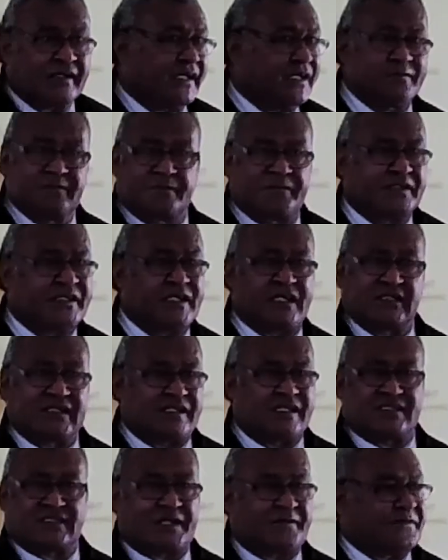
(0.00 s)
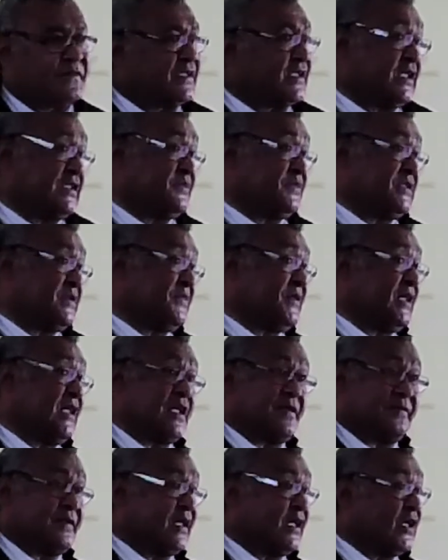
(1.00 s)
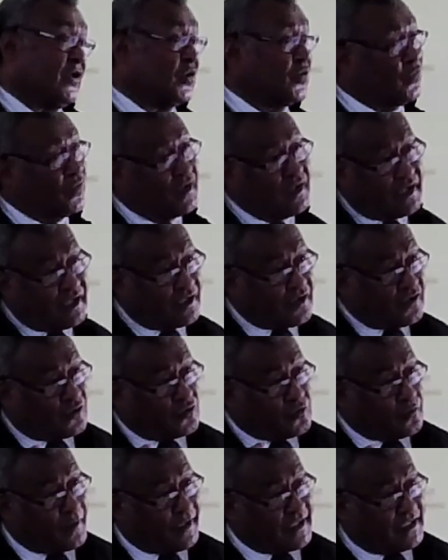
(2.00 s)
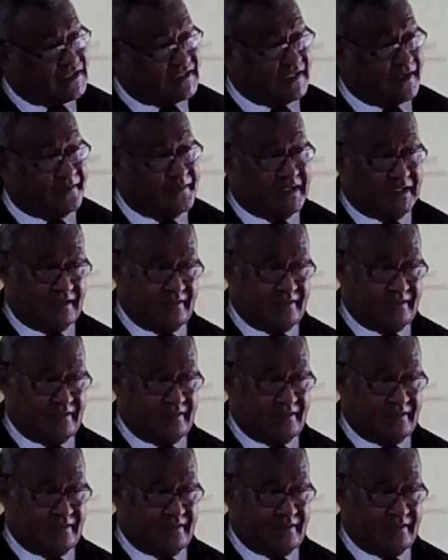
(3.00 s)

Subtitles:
Level Weekend and the Sabinaka and the Mingaravanakalou and the Nogwakasama.